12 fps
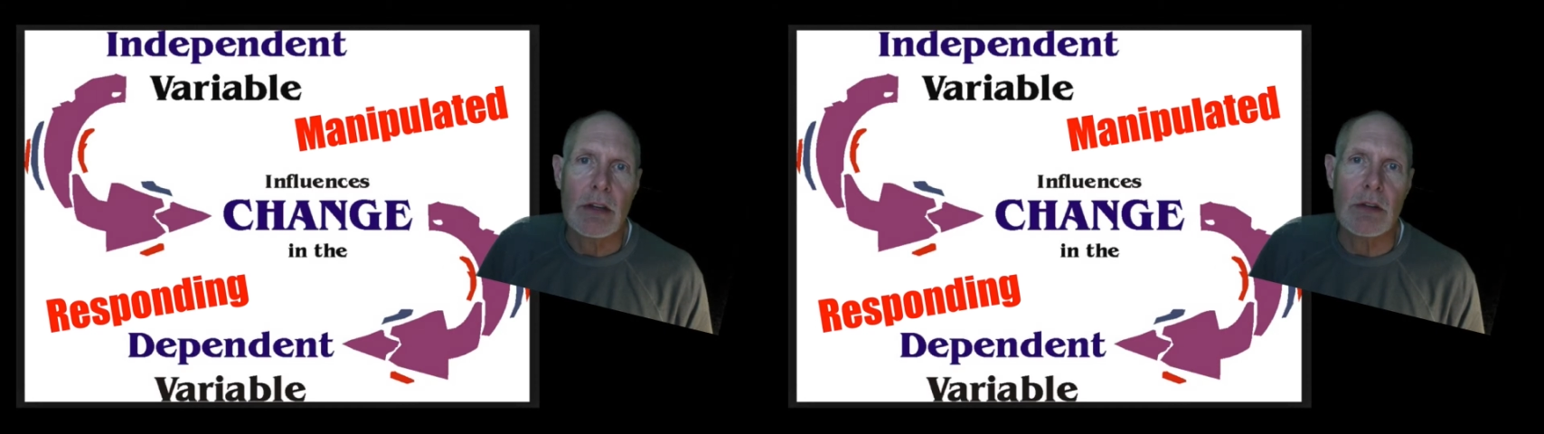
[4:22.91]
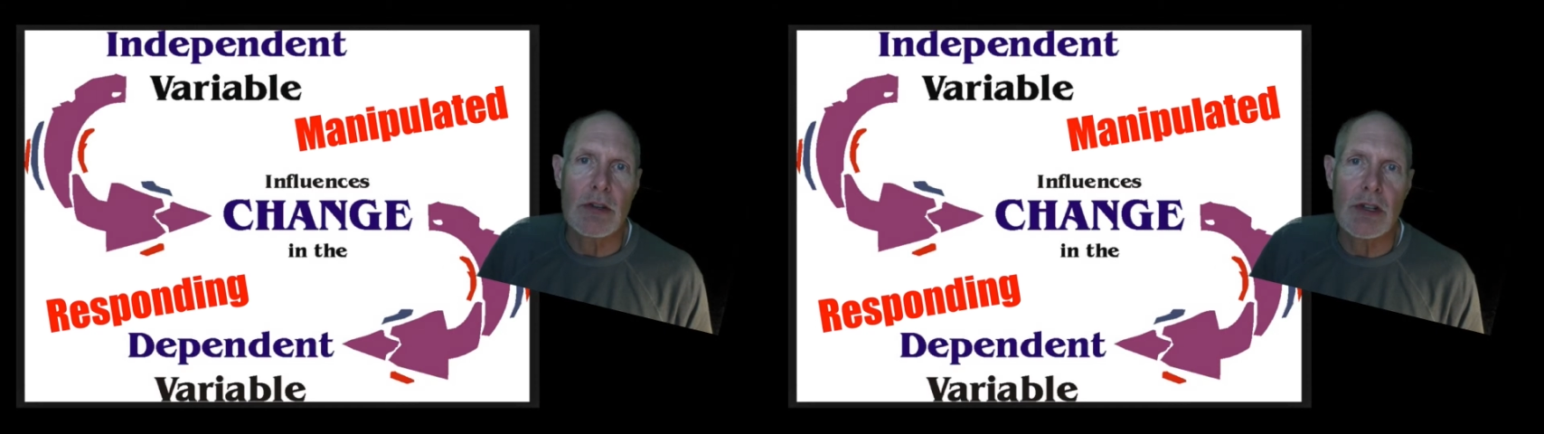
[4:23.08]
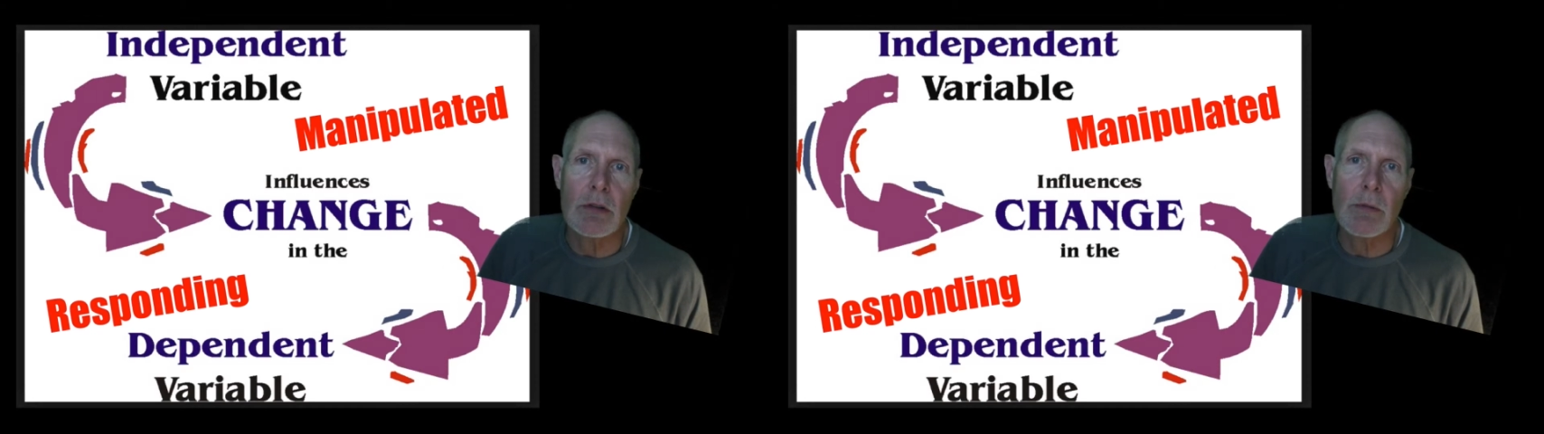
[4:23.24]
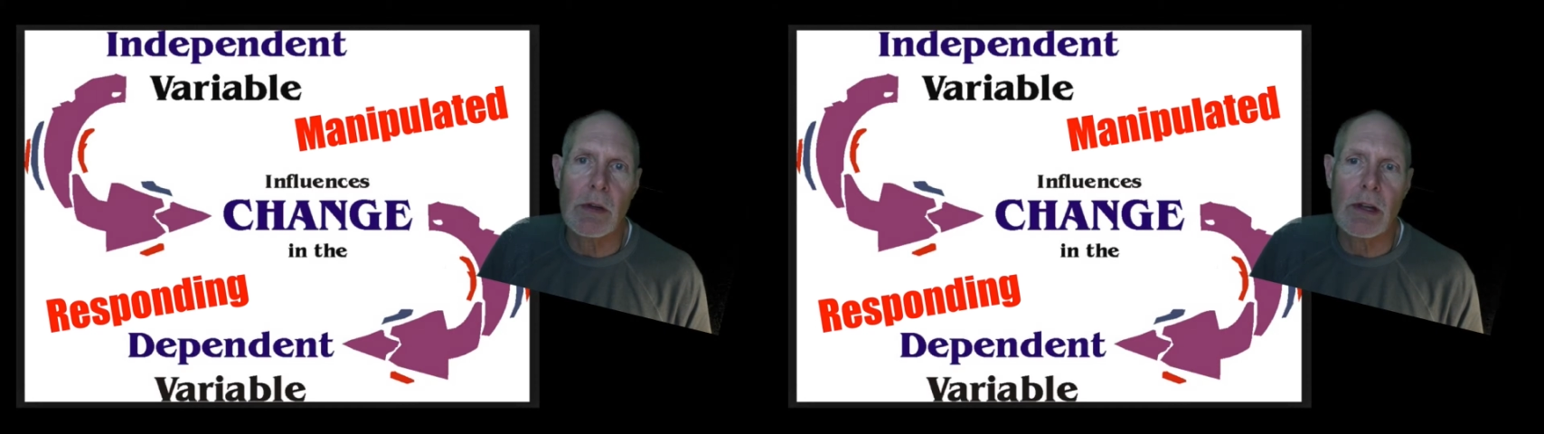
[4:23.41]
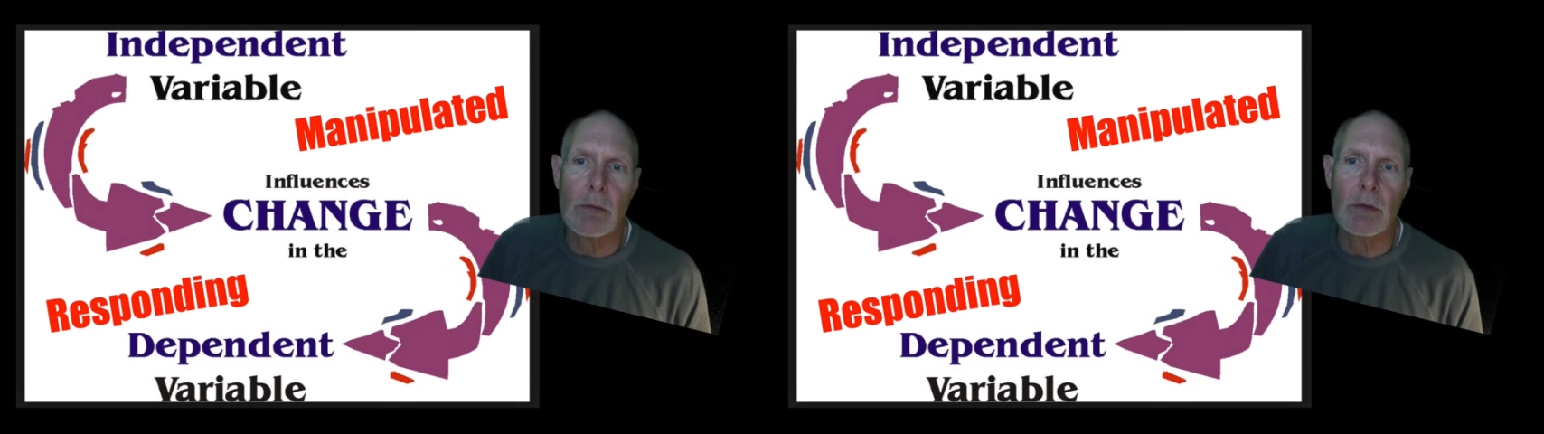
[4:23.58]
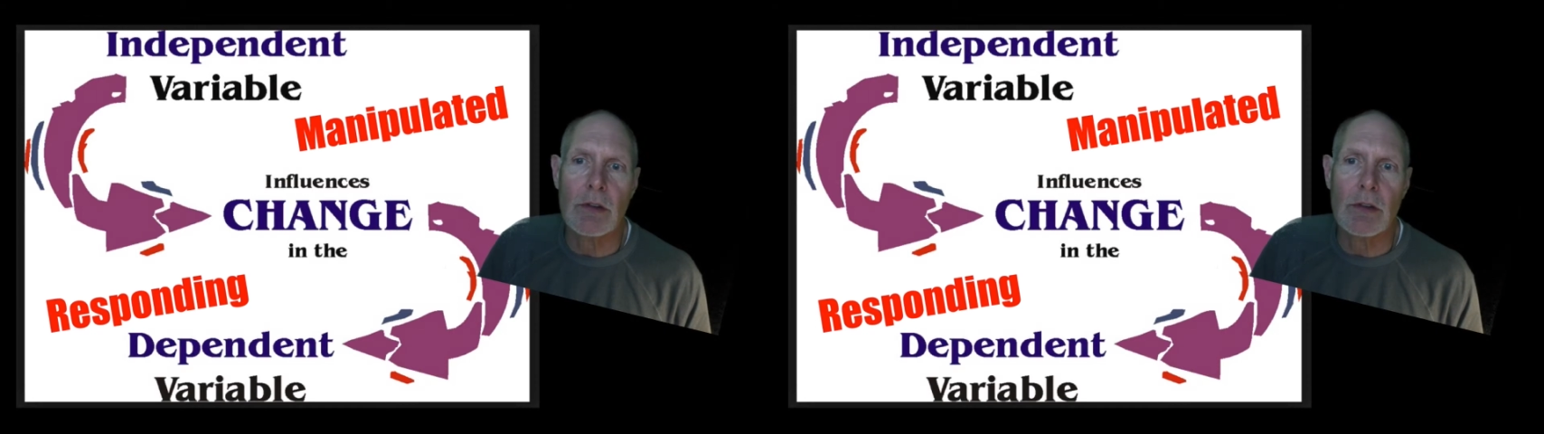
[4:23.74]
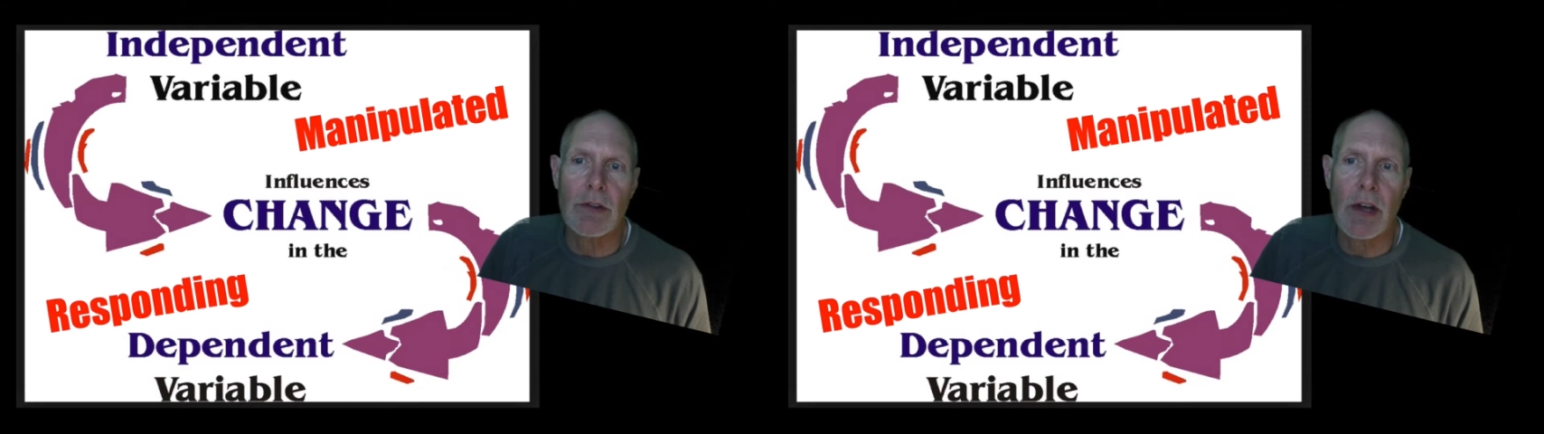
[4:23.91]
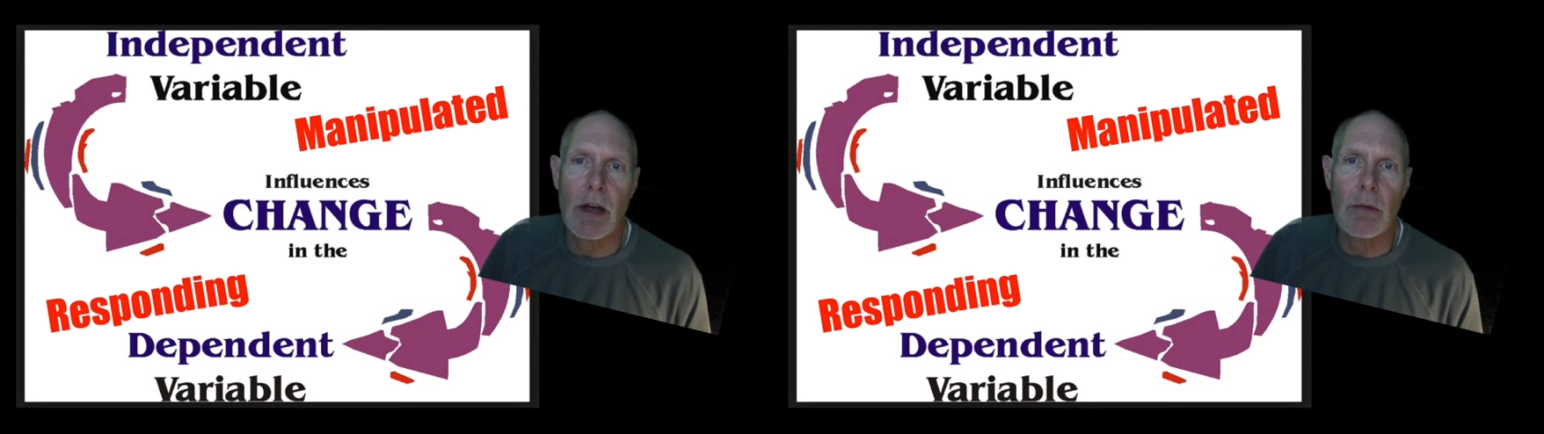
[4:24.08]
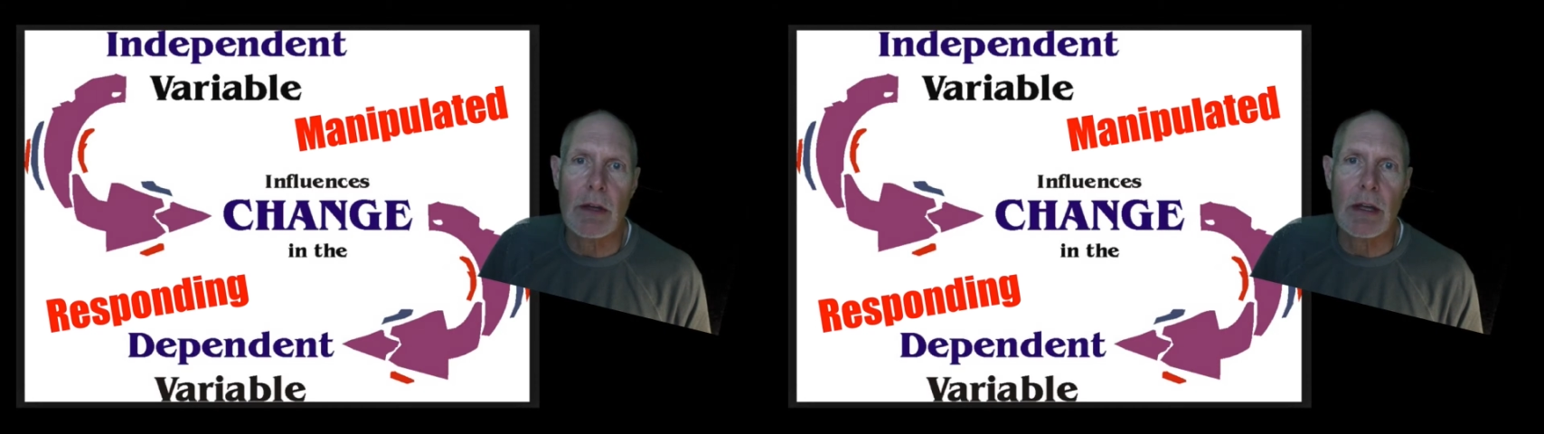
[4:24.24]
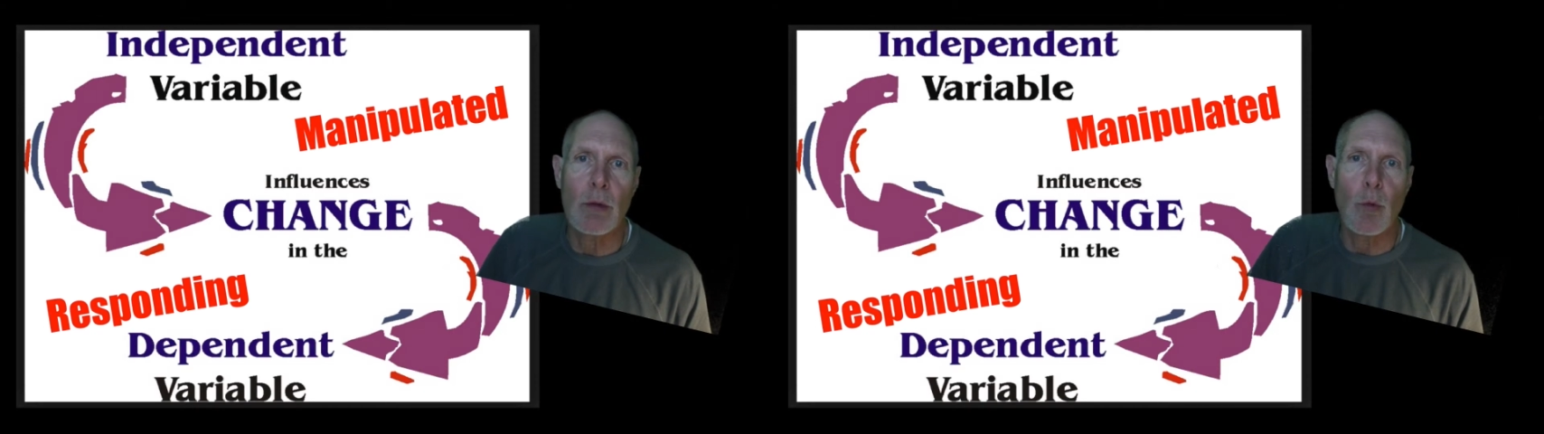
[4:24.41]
you should be able to tell me